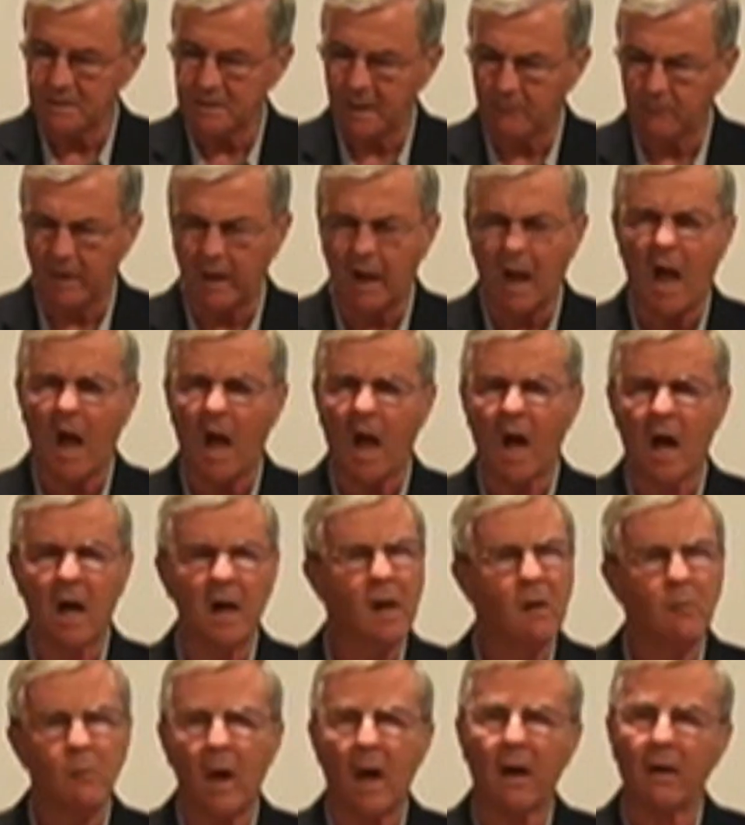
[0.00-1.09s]
I went,
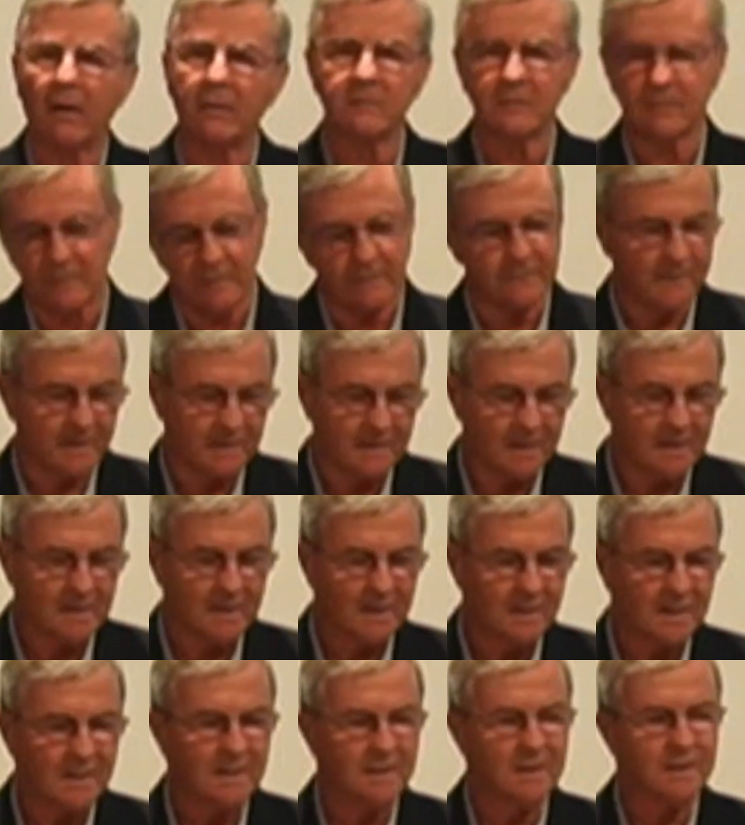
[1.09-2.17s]
wow, that's
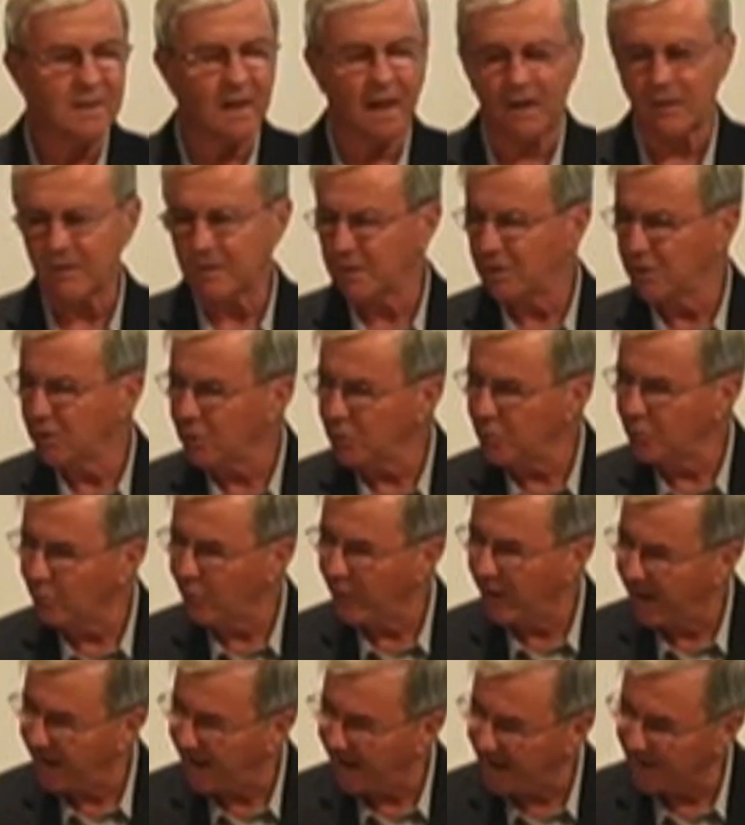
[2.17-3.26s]
an entirely new
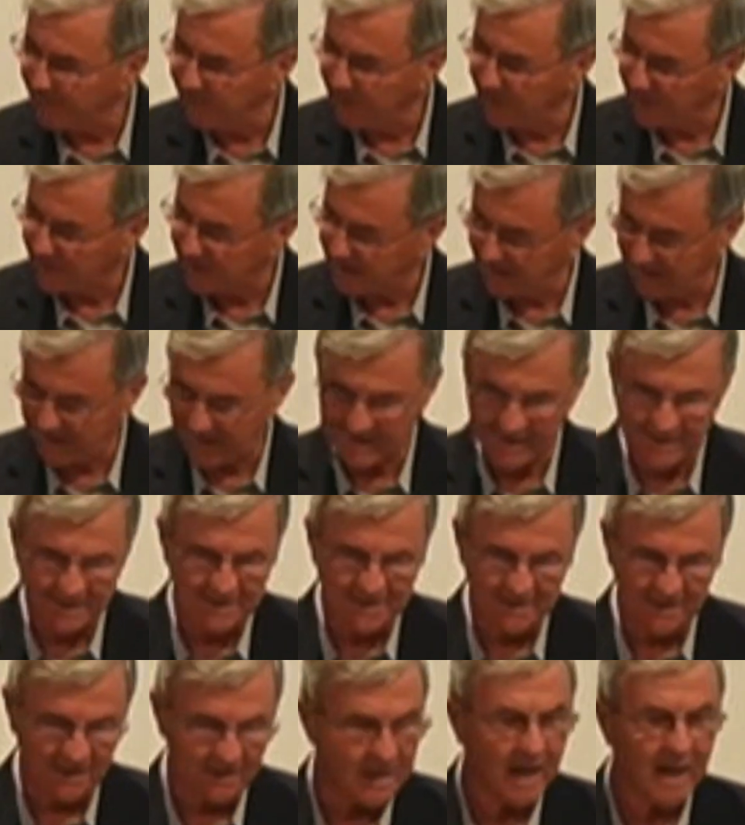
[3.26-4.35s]
way of looking at these
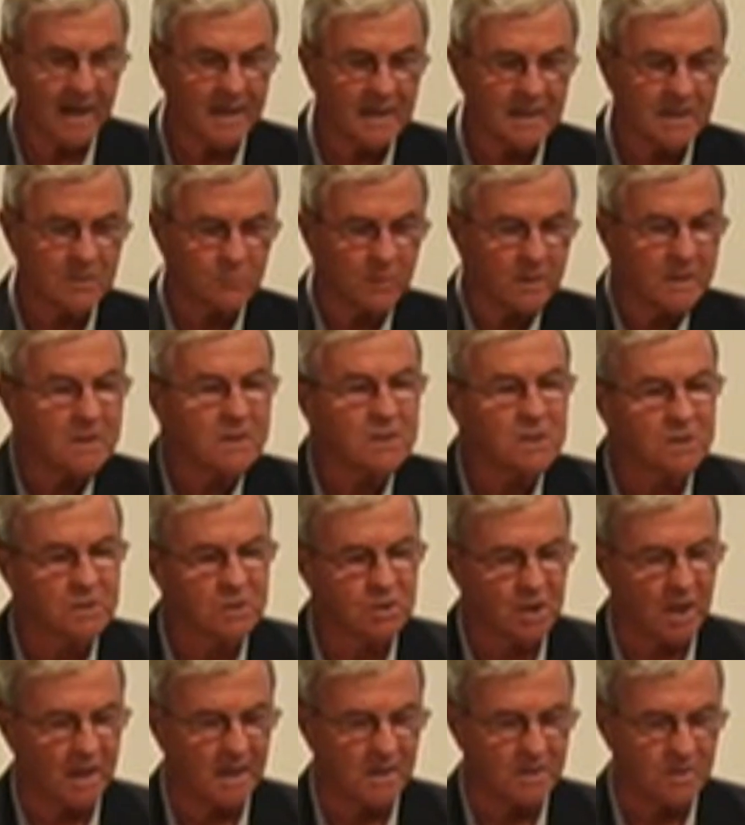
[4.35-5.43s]
things. And guess what? It can
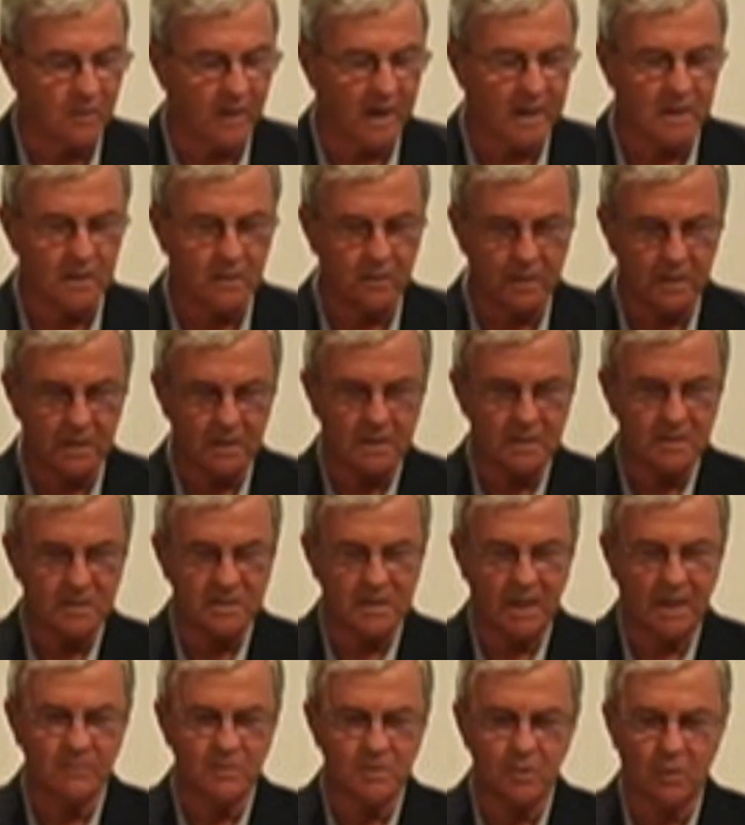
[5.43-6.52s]
change. I can look at the
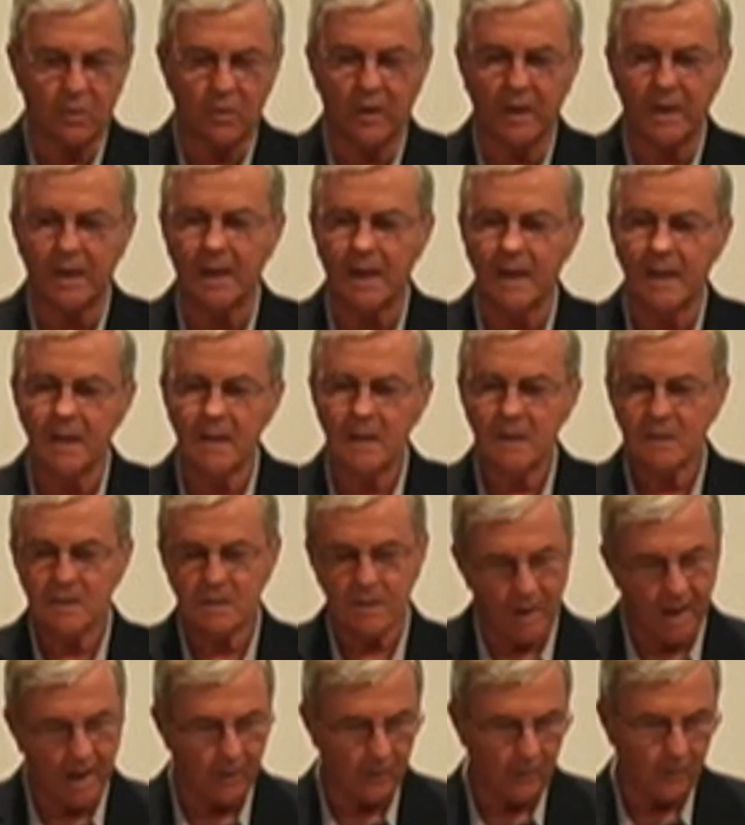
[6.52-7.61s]
same story
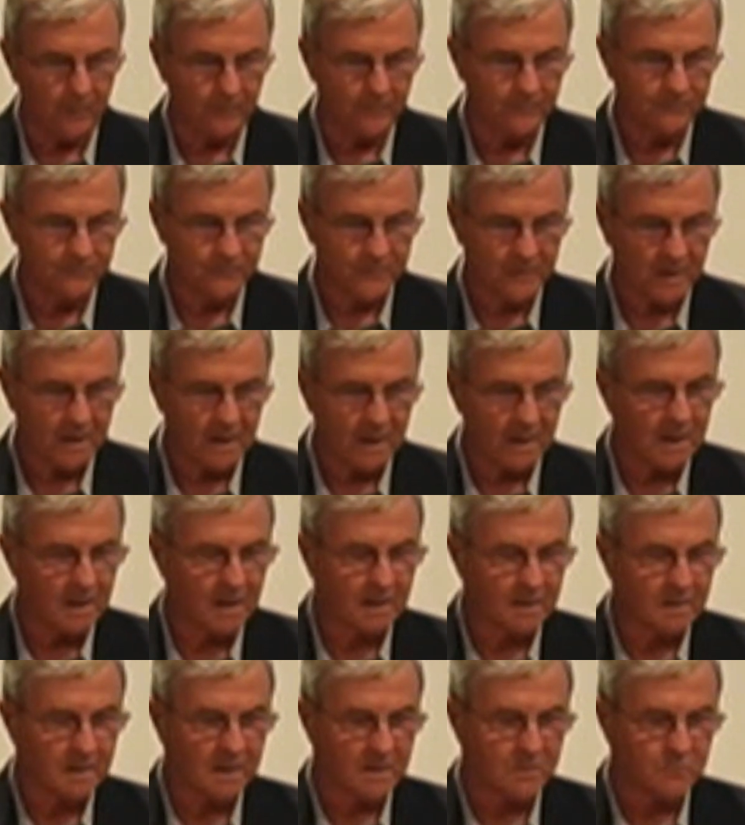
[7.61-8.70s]
tomorrow.
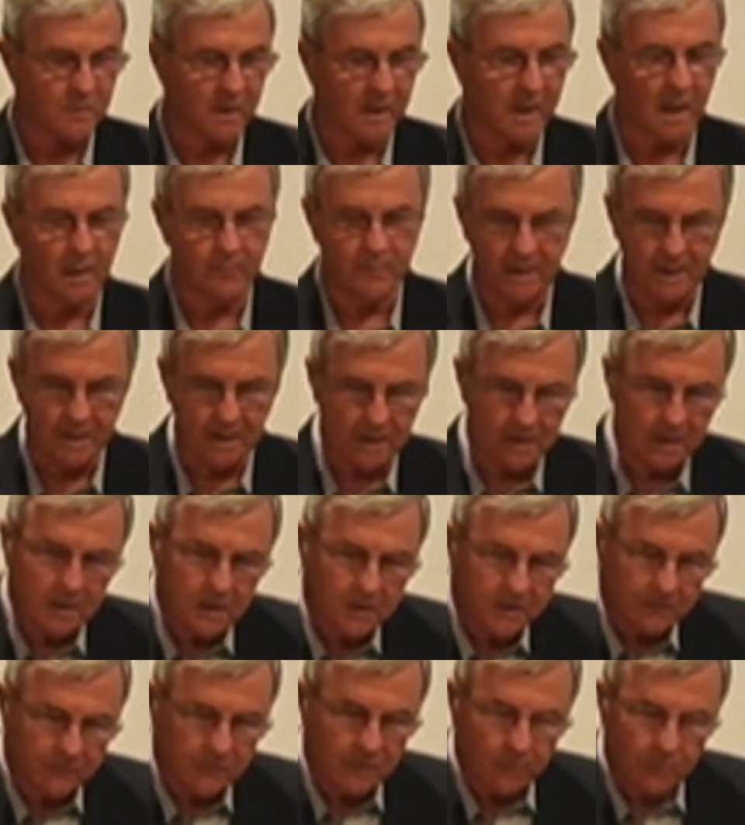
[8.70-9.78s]
And guess what? I'll be in a little
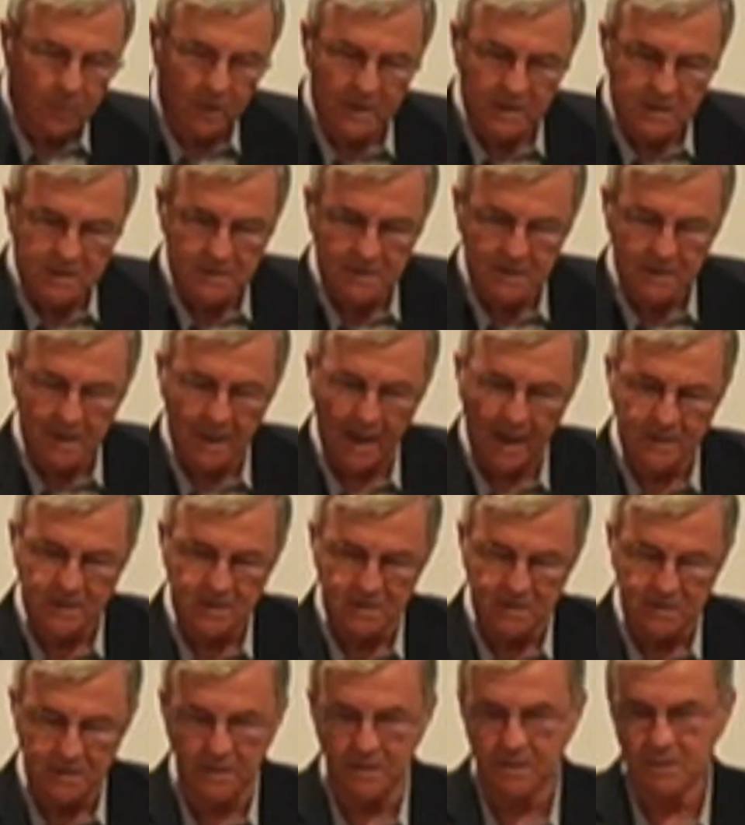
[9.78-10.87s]
different place in
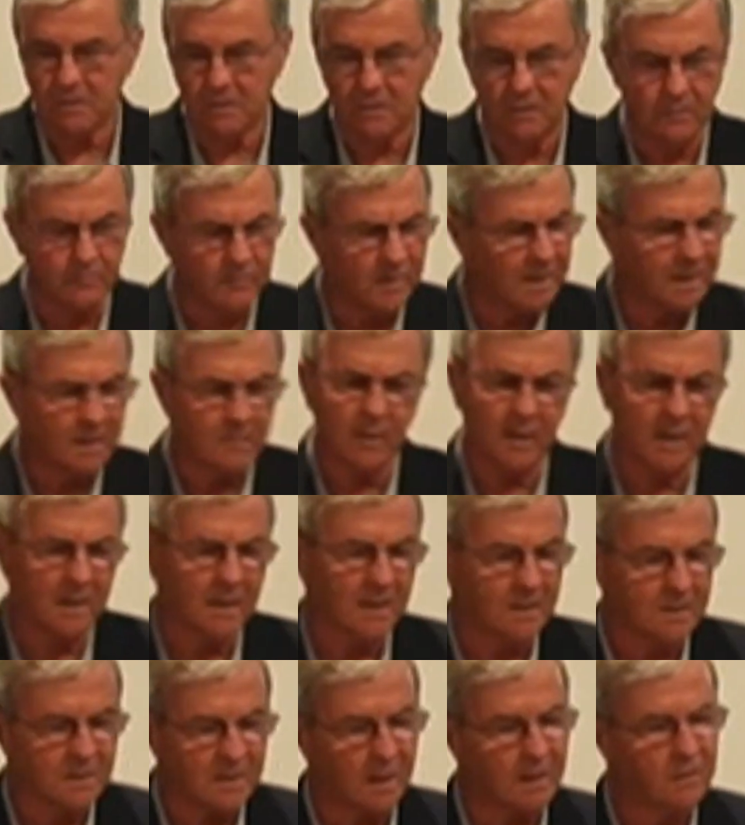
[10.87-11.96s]
consciousness, so it may imply an
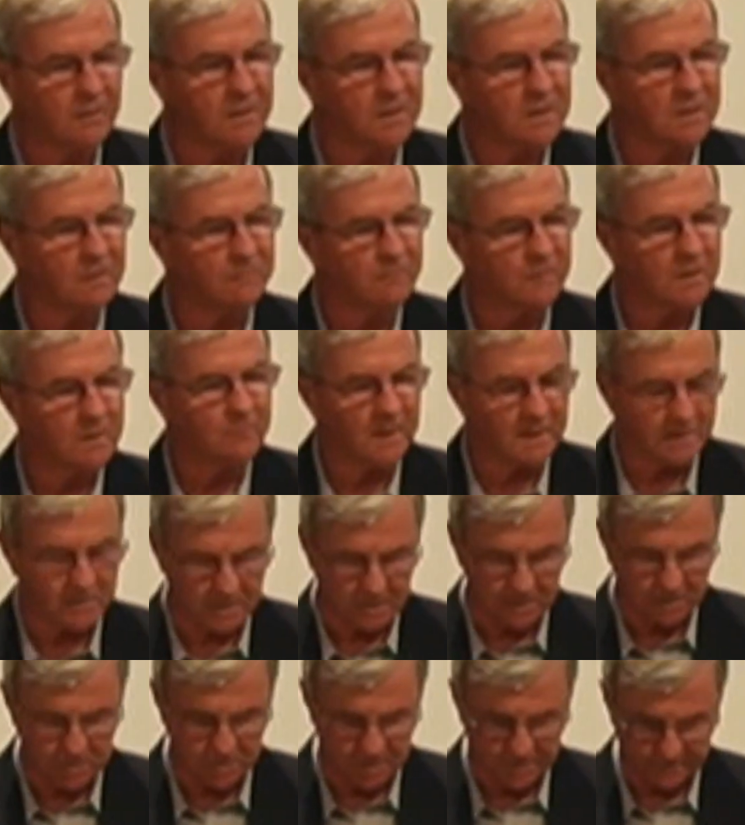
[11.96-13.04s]
entirely different
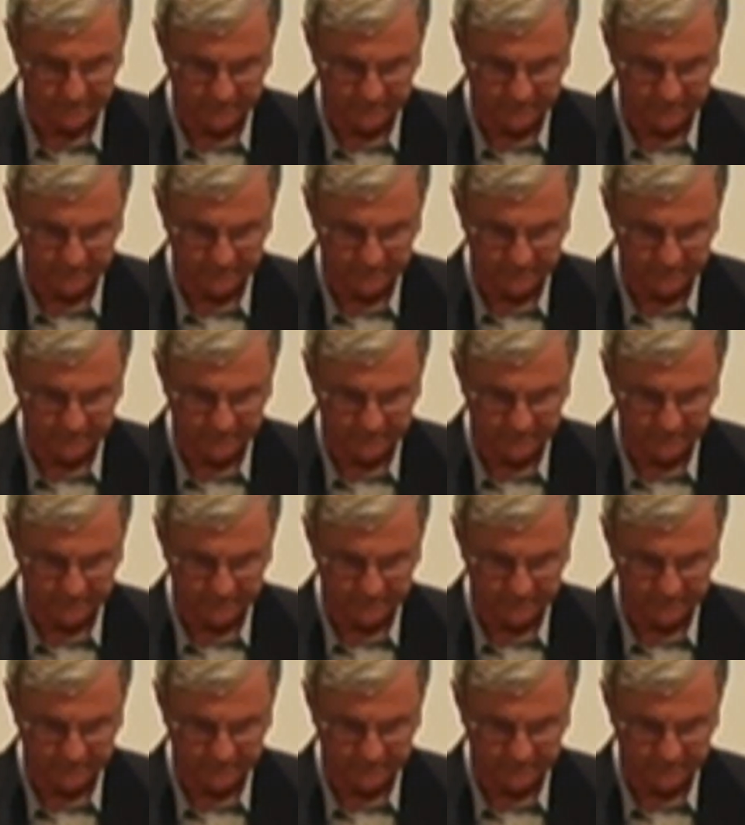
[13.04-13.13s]
message.